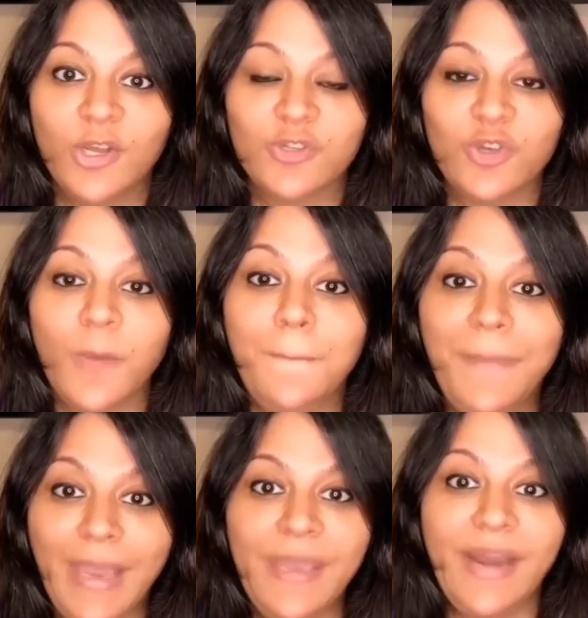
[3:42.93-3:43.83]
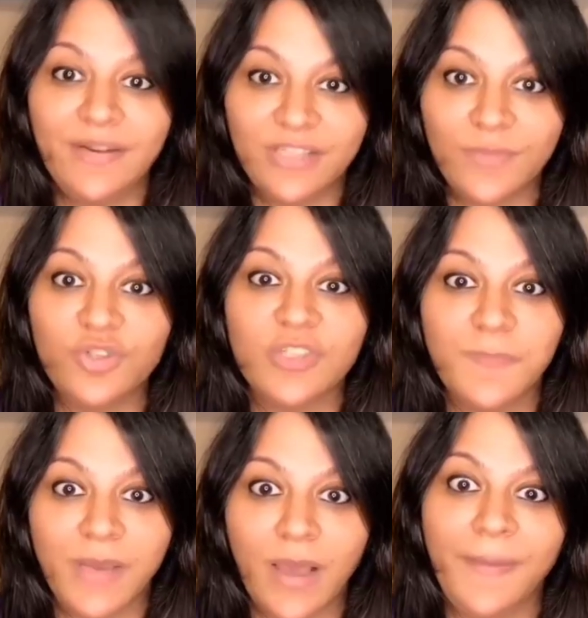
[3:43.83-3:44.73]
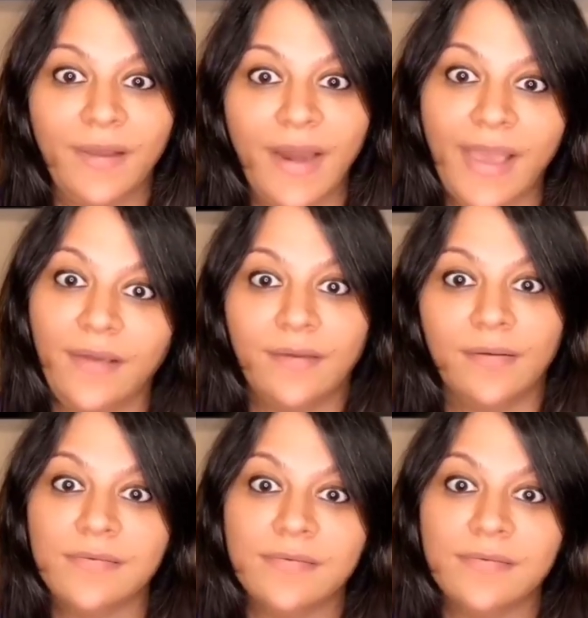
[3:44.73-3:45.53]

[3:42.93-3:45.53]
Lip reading: So your baby ends up just becoming like